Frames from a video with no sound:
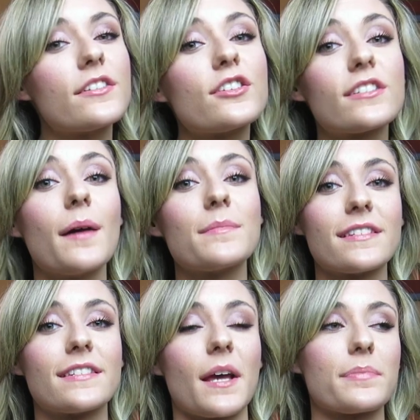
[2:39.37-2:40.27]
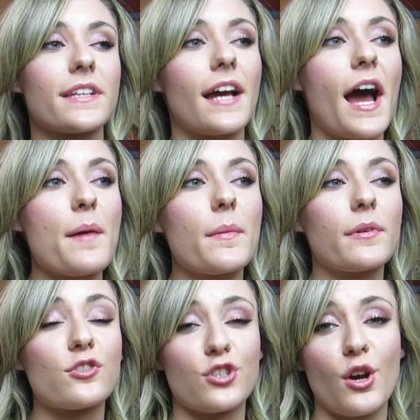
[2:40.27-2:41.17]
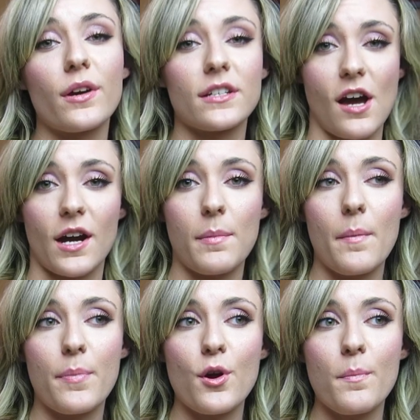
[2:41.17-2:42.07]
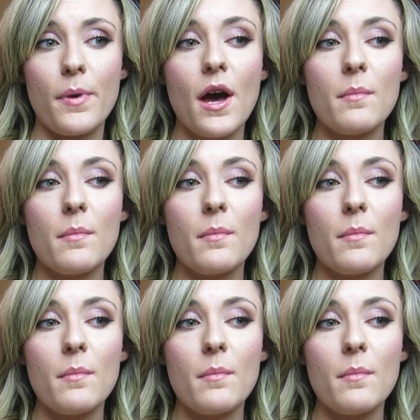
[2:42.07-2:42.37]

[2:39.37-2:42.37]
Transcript: It just comes in steps. I'm able to joke and talk about poop